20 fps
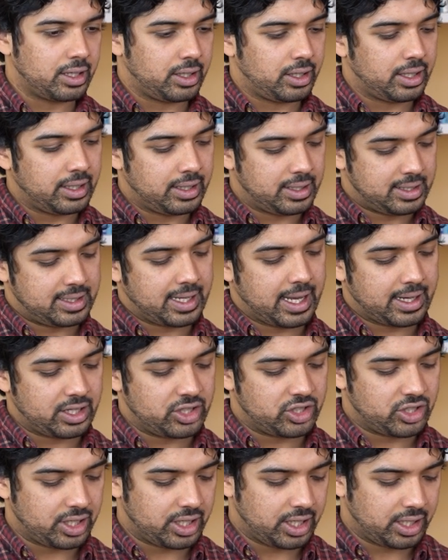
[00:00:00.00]
In second
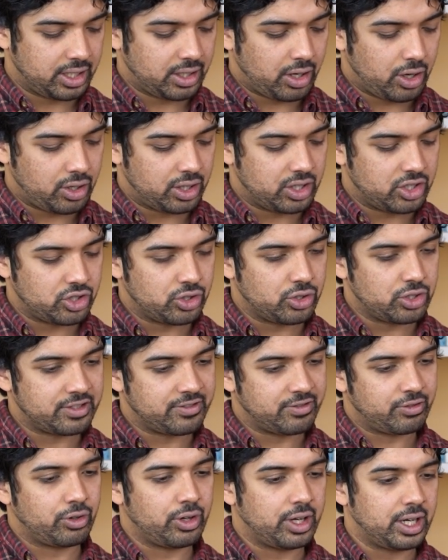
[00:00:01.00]
year you can only choose
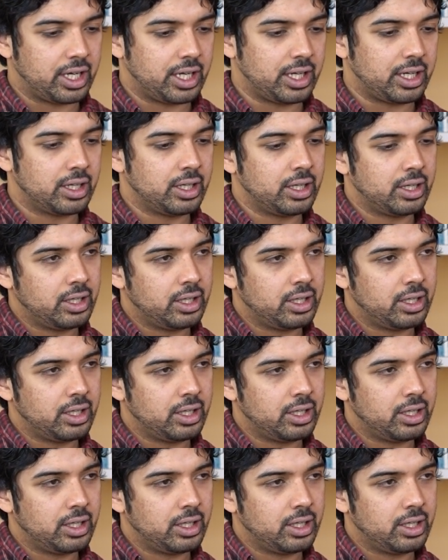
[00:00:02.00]
3